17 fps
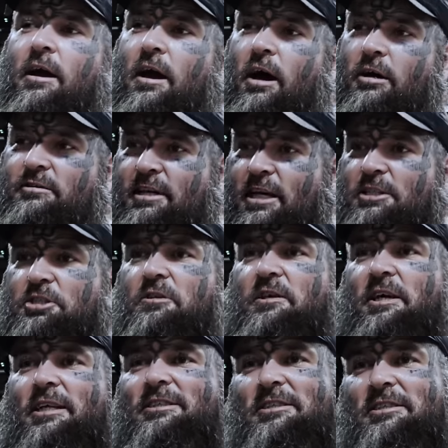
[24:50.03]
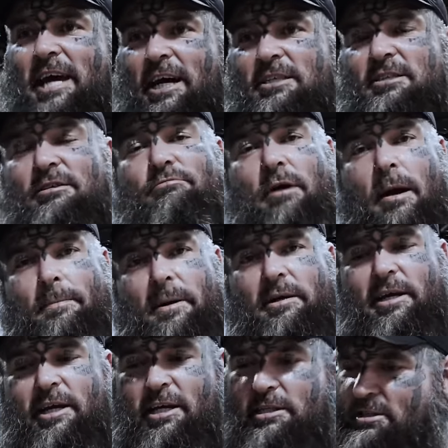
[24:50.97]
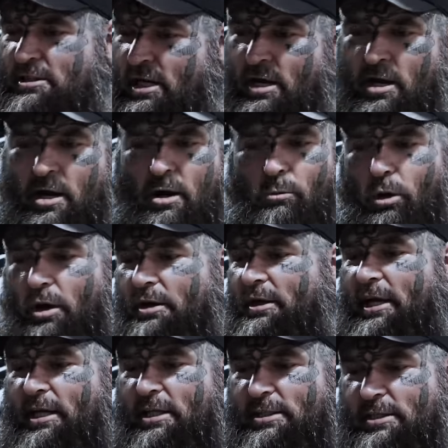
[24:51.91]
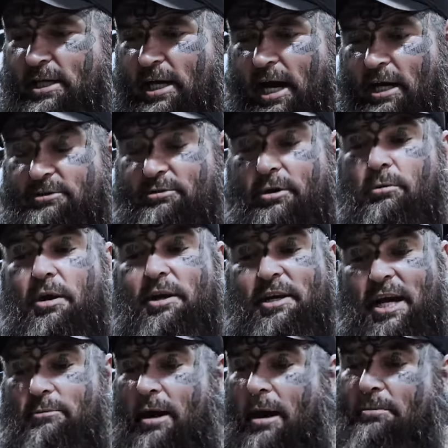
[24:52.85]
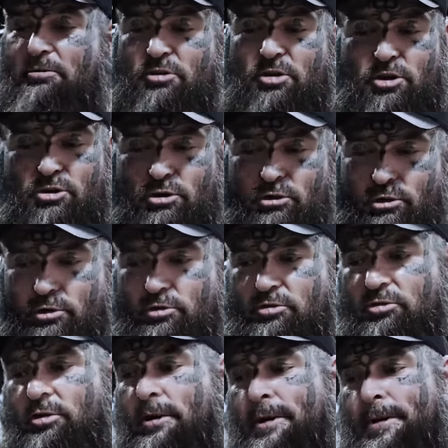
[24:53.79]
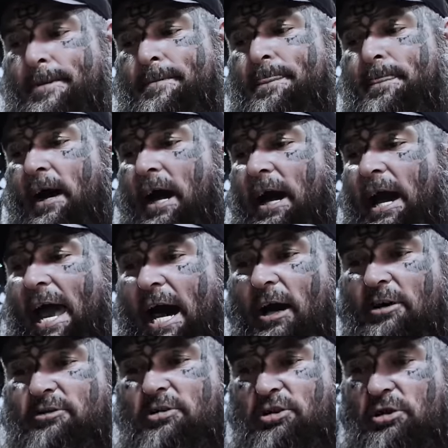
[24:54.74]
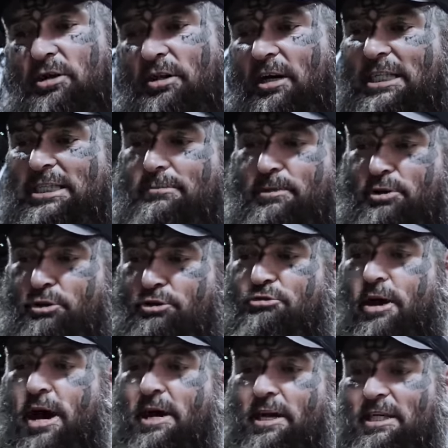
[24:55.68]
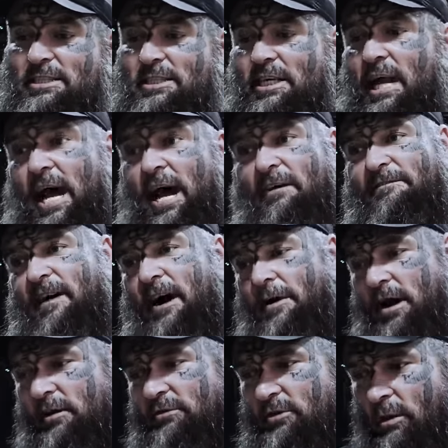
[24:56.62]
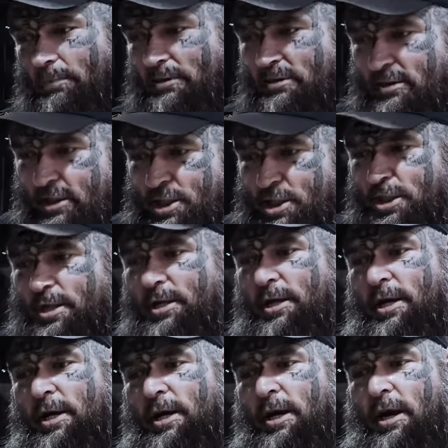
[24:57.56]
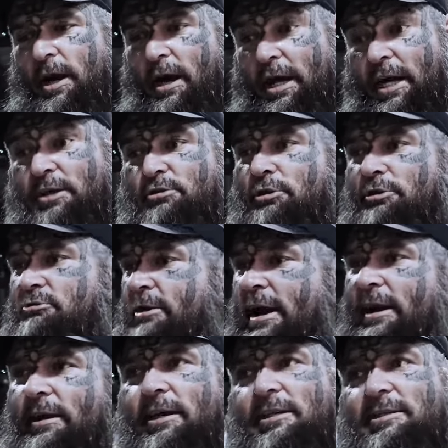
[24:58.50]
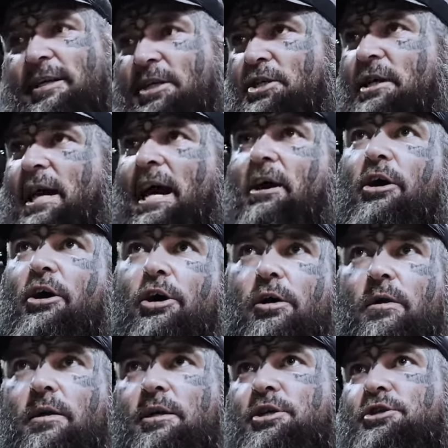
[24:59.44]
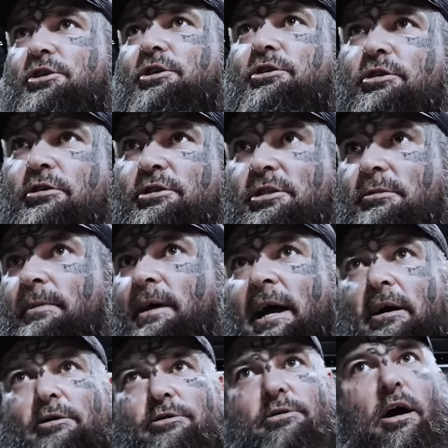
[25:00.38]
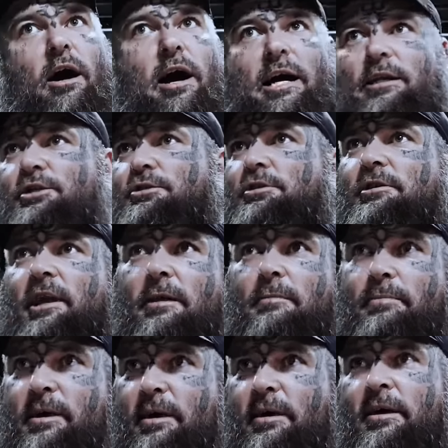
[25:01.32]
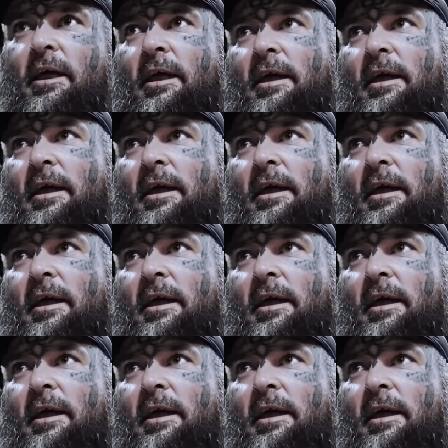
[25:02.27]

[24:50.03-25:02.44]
I'll teach you the ins and outs of wrapping knees, what knees, uh, sorry, what knee wraps to use, uh, how to utilize them in your training is in how far out of competition, uh, in your training session, how early you should use them, how tight should they be,